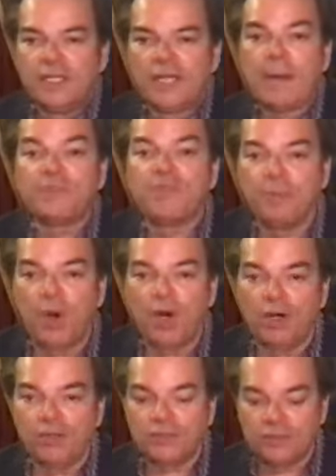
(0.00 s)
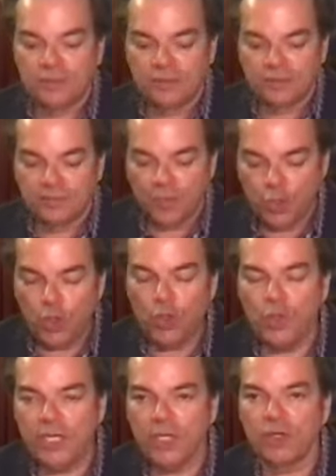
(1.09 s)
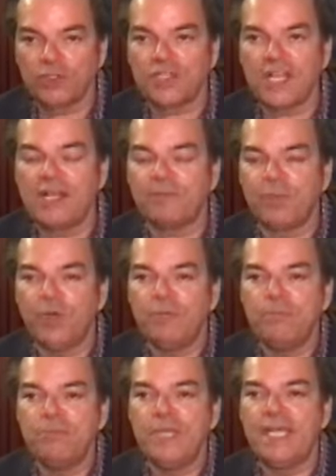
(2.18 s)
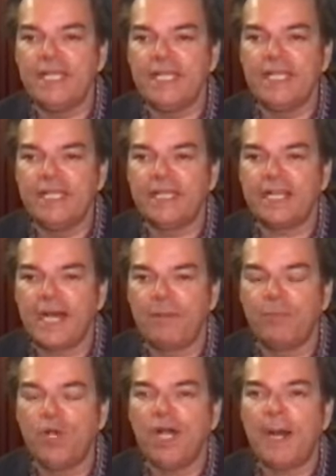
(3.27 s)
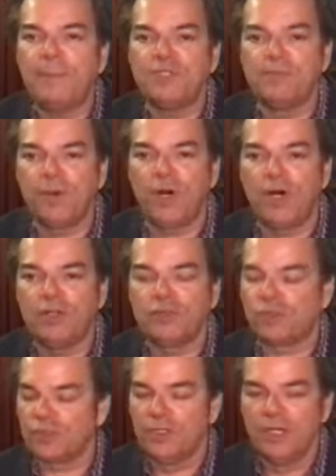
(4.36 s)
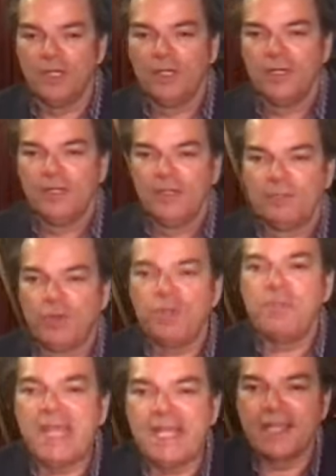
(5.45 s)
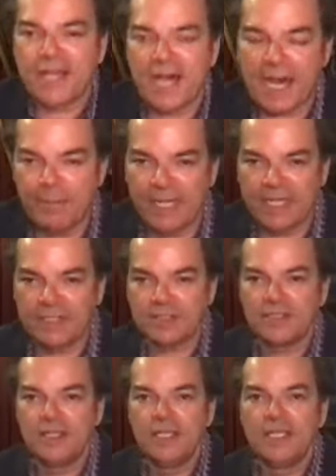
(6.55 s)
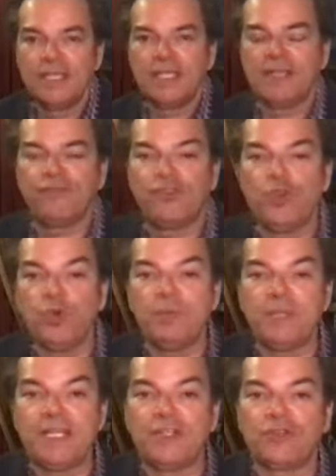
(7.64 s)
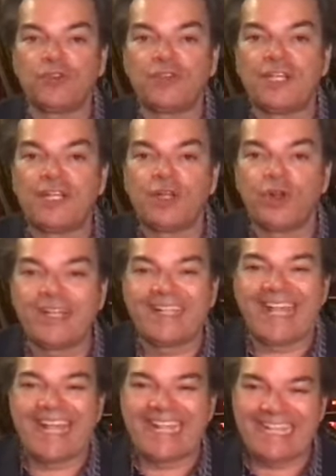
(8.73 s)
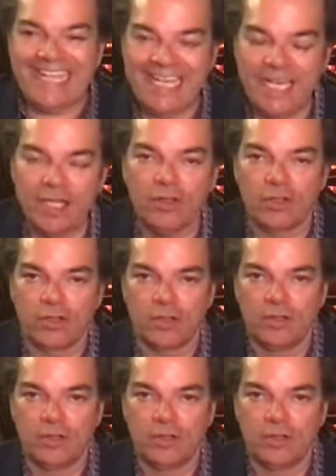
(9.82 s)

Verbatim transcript: cups and balls. Who here set put me in the put cups and balls or put me in the comments if you would be interested in learning a killer